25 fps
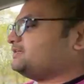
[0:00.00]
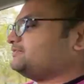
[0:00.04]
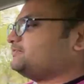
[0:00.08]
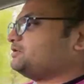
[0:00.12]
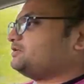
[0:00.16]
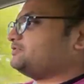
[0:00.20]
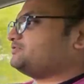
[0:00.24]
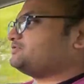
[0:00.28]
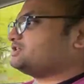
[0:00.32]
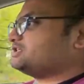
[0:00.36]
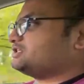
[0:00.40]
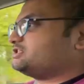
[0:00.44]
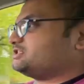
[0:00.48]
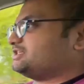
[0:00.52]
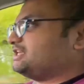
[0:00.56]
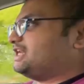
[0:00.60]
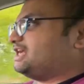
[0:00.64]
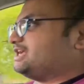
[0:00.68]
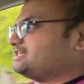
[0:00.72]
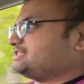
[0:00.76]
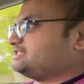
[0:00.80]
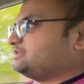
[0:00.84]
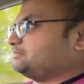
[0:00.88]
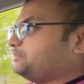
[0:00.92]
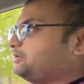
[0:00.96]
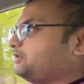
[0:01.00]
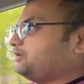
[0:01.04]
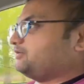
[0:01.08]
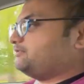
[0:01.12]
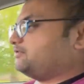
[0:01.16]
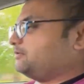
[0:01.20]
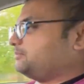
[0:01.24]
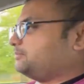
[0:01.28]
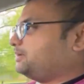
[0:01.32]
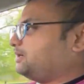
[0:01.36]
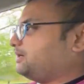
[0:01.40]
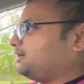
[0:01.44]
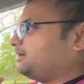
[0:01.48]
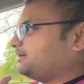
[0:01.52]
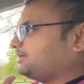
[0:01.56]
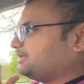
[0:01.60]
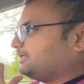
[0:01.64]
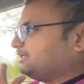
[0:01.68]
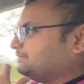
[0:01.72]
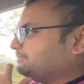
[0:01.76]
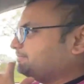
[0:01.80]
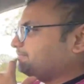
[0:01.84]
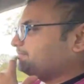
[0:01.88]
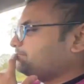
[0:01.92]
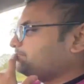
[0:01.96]
we just snatched a bit of a
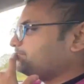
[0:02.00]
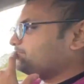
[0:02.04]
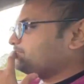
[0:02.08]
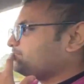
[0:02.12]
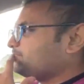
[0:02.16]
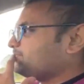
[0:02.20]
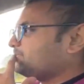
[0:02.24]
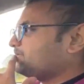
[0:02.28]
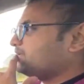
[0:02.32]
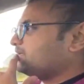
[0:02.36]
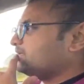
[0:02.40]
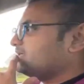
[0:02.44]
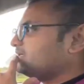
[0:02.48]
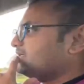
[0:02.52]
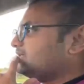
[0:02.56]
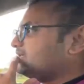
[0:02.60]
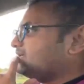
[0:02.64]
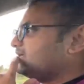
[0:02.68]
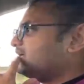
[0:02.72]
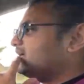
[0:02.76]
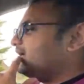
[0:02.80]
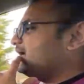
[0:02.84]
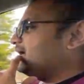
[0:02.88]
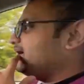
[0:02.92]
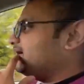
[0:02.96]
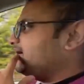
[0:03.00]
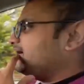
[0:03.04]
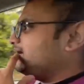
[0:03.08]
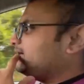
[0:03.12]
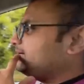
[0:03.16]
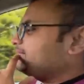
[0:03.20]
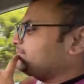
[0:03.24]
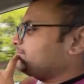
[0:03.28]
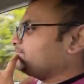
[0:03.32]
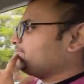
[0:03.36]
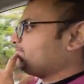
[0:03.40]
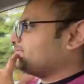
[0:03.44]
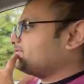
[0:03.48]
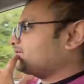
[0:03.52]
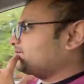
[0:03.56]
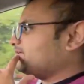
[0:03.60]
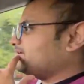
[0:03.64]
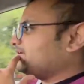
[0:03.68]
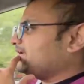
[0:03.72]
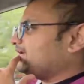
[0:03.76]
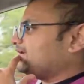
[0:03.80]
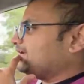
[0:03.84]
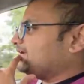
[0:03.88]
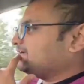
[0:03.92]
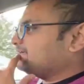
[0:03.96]
bargain. So
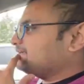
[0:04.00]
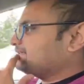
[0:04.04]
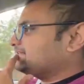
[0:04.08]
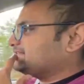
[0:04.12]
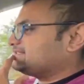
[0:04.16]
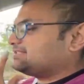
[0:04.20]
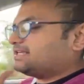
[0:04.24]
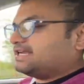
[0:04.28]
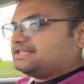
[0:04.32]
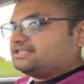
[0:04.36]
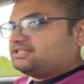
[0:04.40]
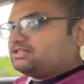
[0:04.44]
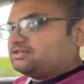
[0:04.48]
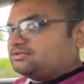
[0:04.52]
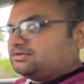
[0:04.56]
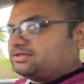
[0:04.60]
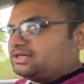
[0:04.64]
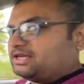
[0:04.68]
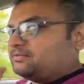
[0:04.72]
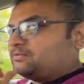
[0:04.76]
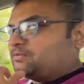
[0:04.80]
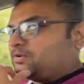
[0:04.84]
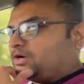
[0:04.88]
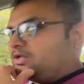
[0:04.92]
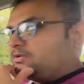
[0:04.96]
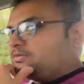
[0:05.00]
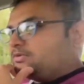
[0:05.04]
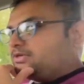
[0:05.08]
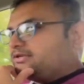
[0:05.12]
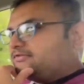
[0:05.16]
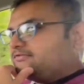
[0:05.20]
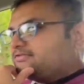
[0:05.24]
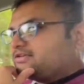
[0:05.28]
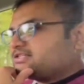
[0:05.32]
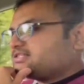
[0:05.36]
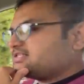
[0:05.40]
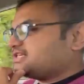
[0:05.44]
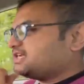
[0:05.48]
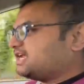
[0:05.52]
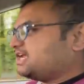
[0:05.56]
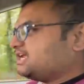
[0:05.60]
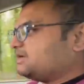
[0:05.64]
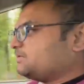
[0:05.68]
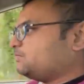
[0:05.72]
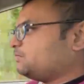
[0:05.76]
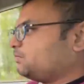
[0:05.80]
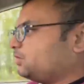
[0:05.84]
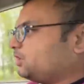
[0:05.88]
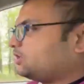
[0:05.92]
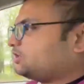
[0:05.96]
yeah, stay tuned and while we
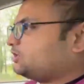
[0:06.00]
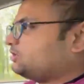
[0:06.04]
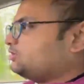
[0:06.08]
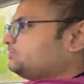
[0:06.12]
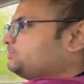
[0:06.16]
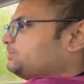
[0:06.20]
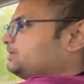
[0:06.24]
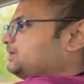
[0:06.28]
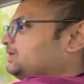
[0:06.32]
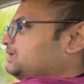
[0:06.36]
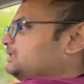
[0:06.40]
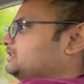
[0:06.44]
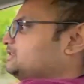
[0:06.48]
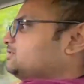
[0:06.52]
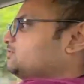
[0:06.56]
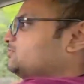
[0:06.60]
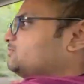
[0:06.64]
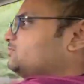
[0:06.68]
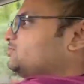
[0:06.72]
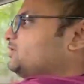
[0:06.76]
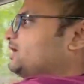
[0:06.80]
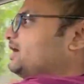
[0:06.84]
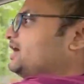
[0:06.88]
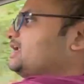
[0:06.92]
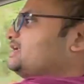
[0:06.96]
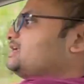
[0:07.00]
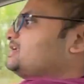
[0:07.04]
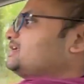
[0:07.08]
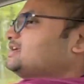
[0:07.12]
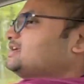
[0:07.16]
investigate what could be the red